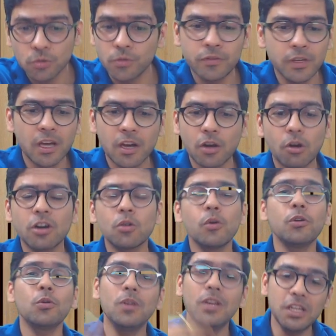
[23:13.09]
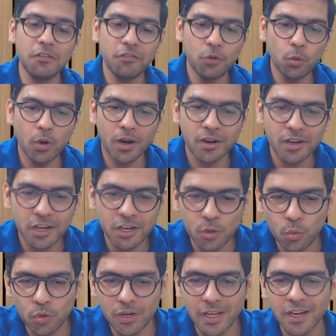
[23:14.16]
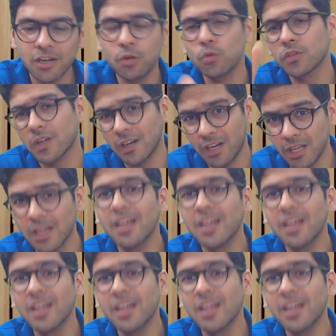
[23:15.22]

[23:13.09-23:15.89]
We are not going to leave 200, 210, 230.